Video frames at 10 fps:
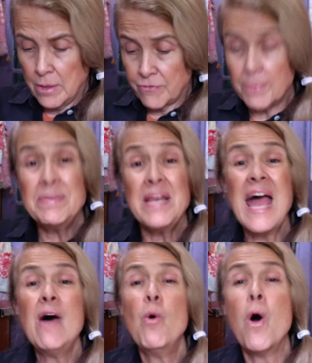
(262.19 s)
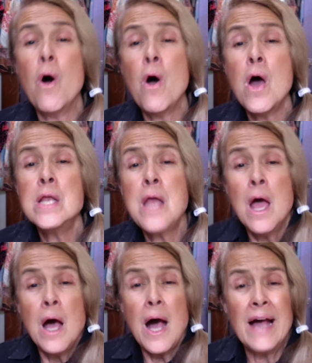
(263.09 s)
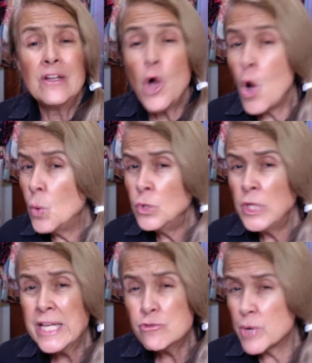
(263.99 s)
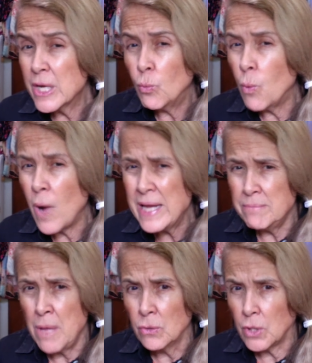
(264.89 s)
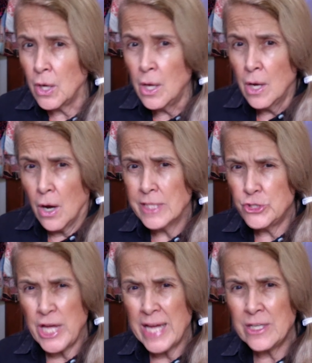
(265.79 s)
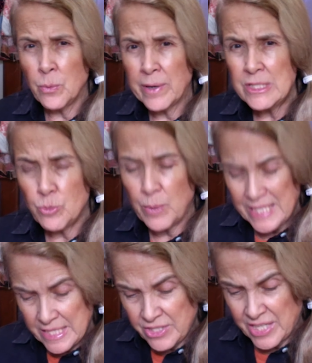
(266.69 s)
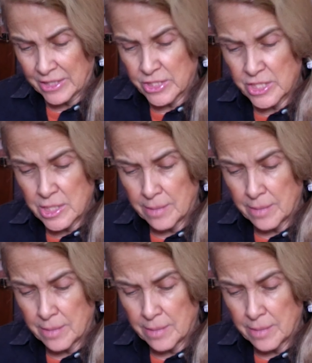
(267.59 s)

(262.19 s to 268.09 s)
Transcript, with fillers: From now on, I'll only drink white milk on January 26th.